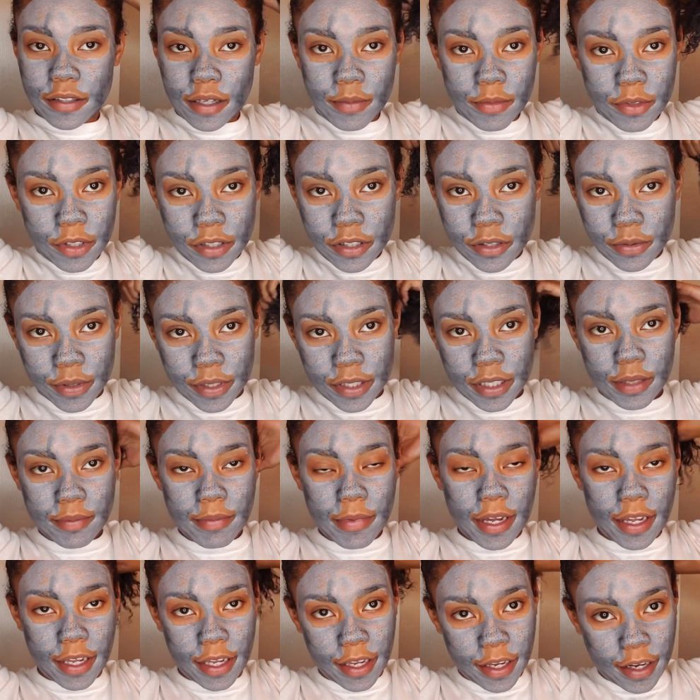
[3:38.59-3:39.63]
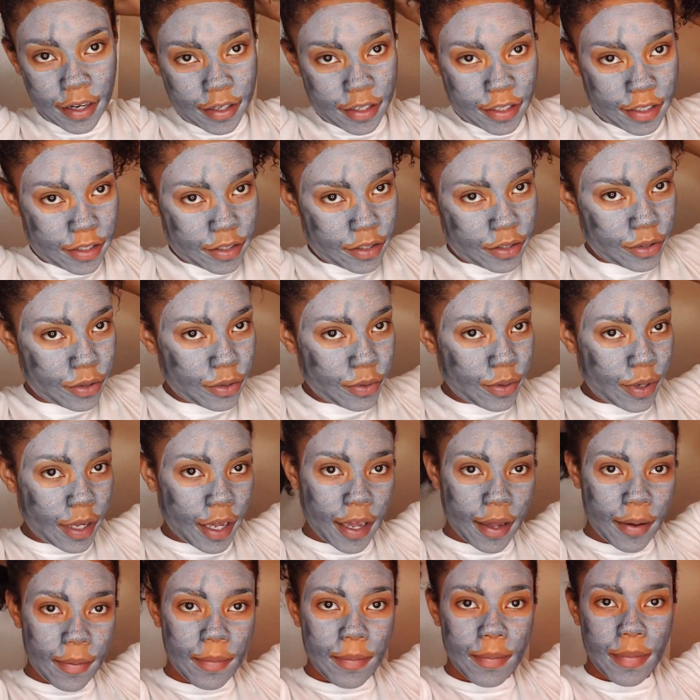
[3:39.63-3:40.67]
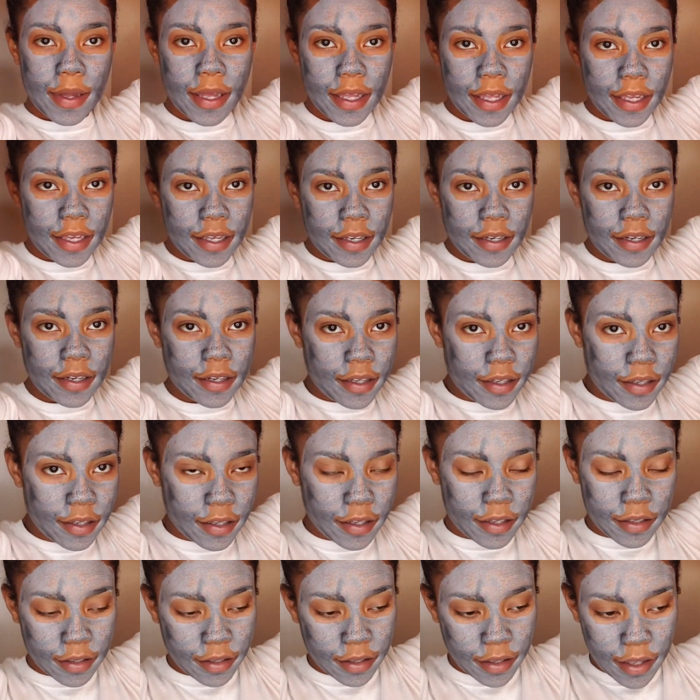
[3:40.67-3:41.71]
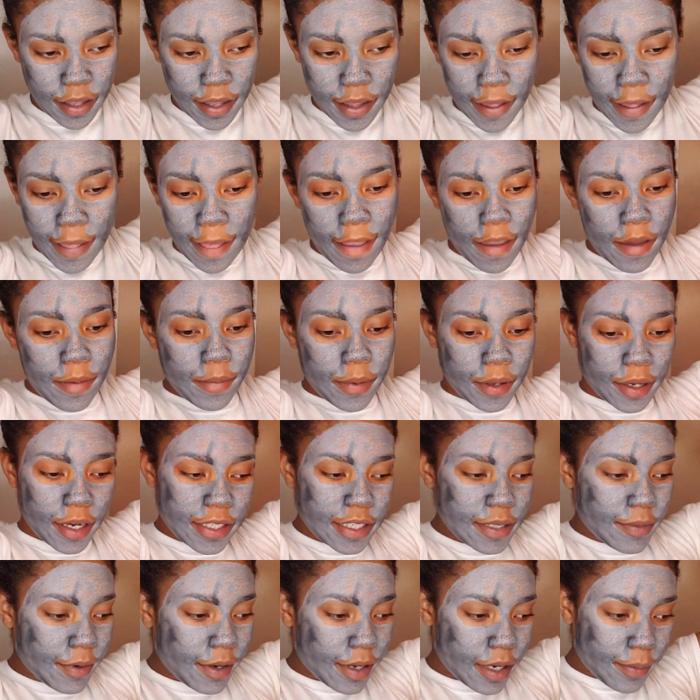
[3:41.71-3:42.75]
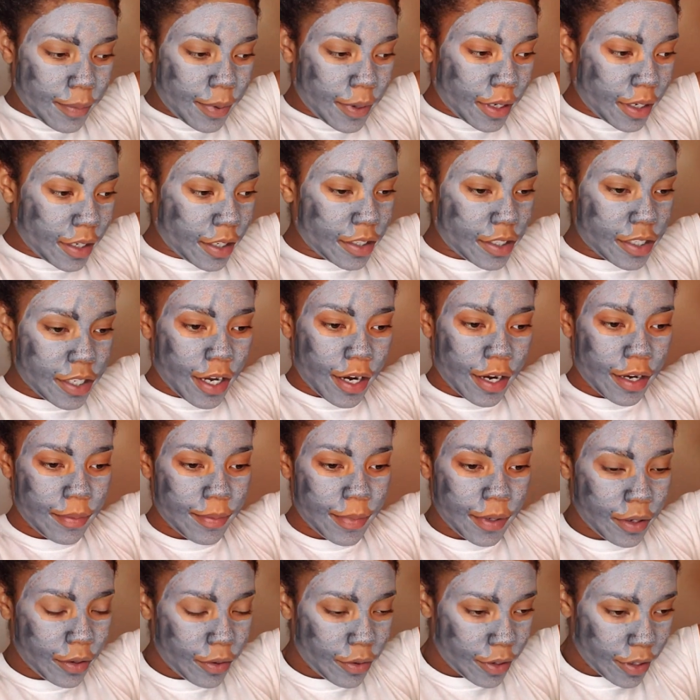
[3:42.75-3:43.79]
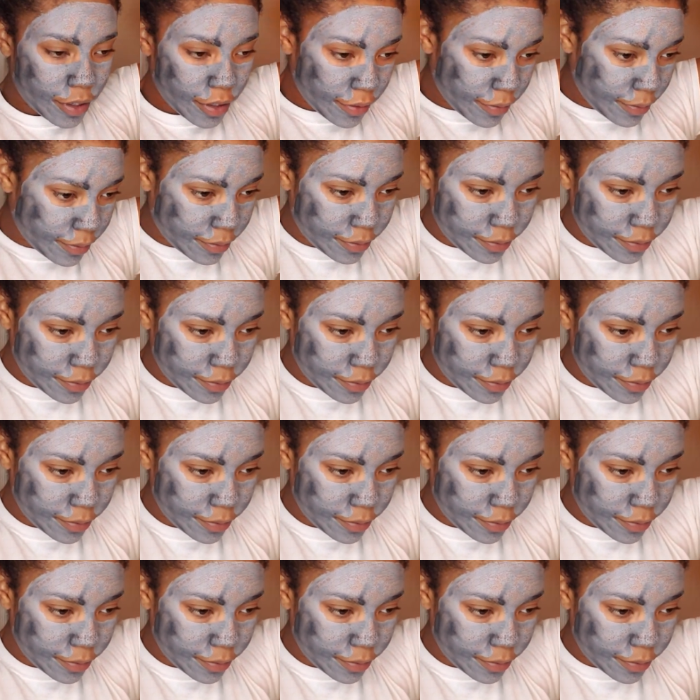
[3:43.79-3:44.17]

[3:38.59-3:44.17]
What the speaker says: I'm just twisting my hair into a bun because I'm going to put a turban on.